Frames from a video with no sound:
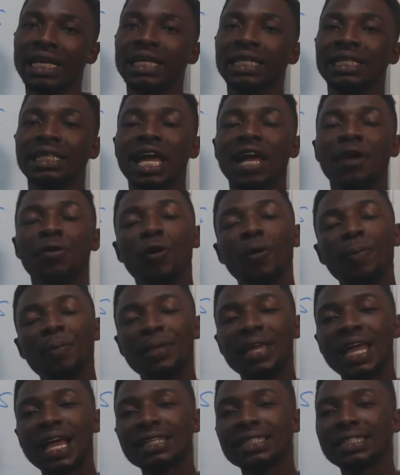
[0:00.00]
the
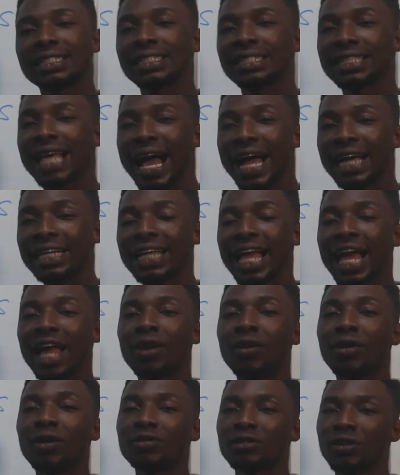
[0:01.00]
Europeans signed a
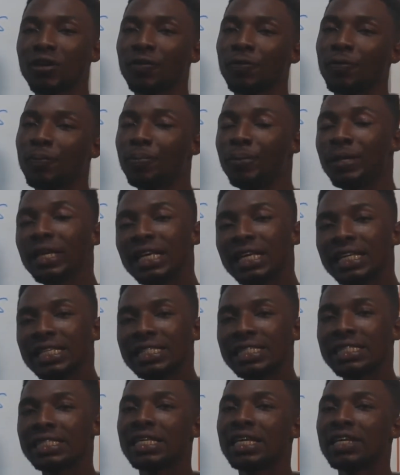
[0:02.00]
lot of peace
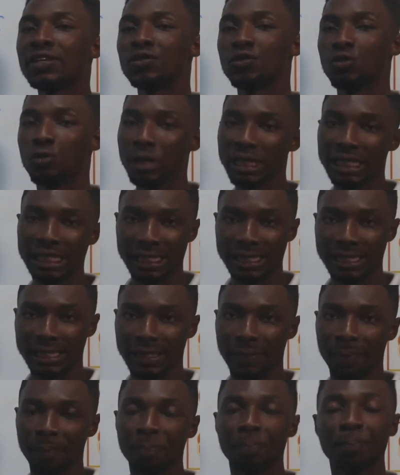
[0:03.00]
treaties,
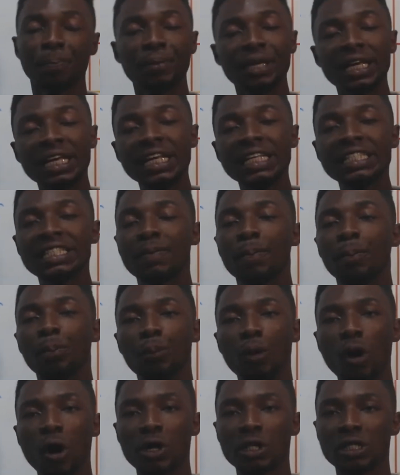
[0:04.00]
peace
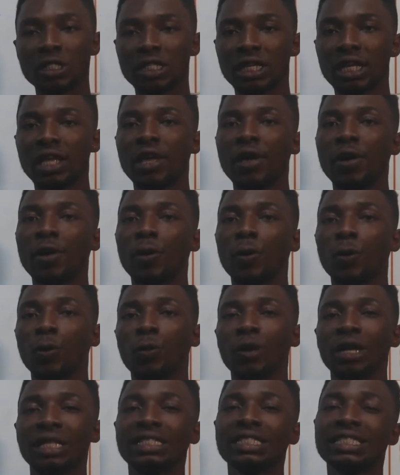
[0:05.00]
bonds
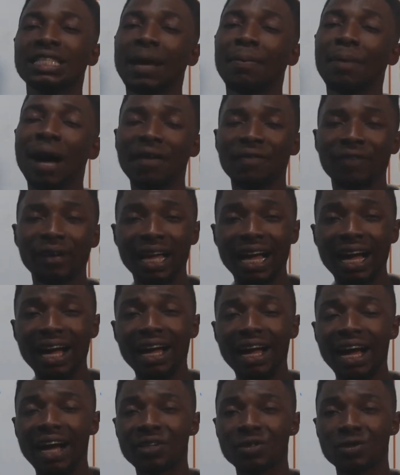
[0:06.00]
with some African
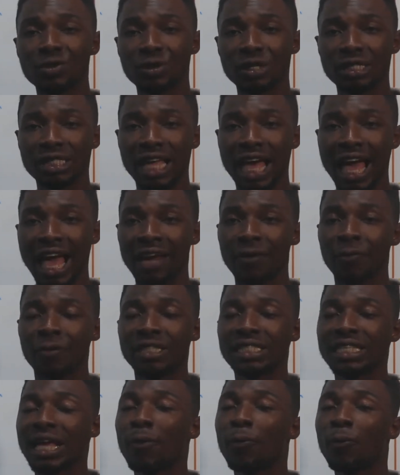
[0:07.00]
countries and
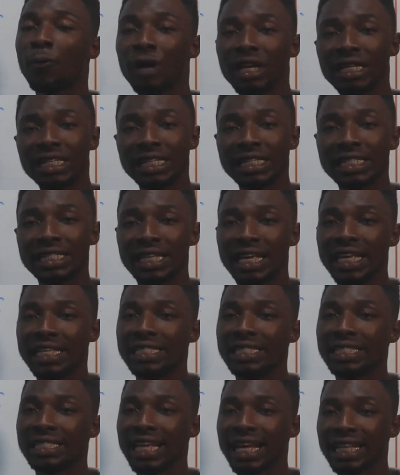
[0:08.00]
with some regions in
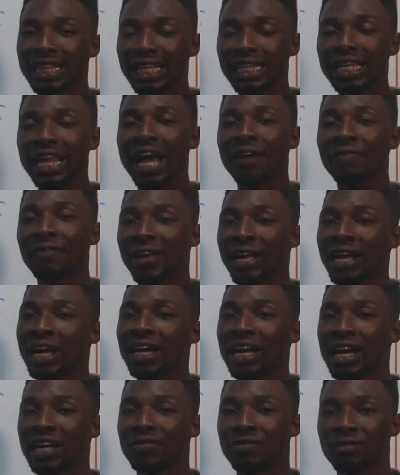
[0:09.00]
certain African
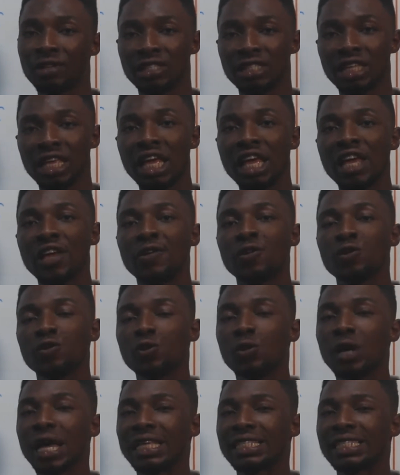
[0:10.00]
countries
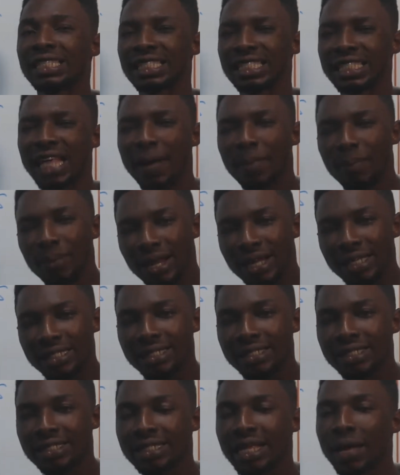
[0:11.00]
to establish
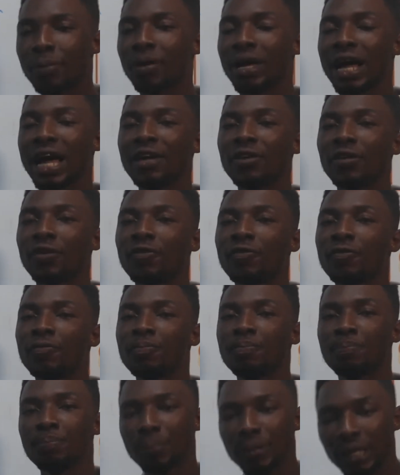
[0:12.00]
some kind of
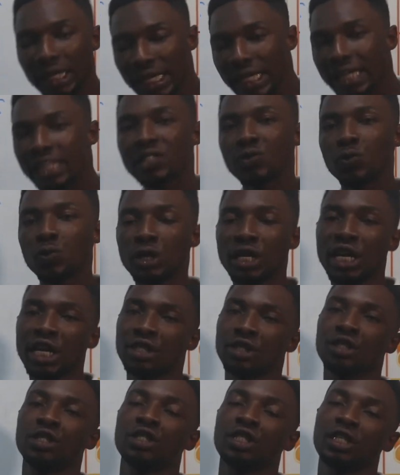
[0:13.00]
peace
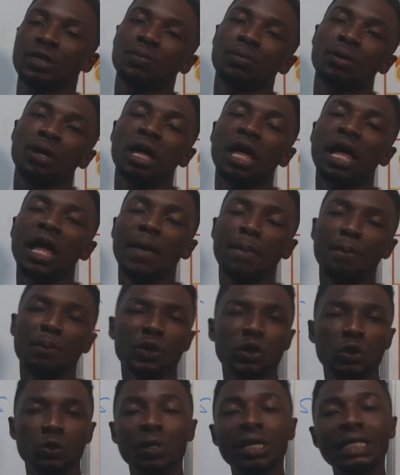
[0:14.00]
relationship
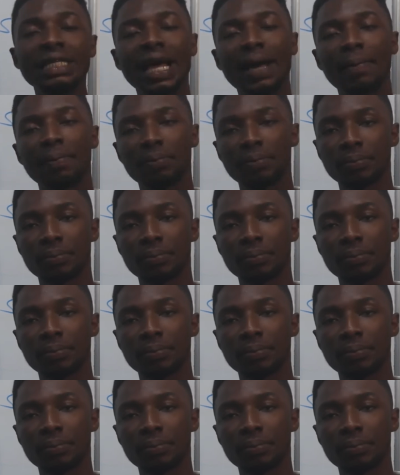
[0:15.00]
between them,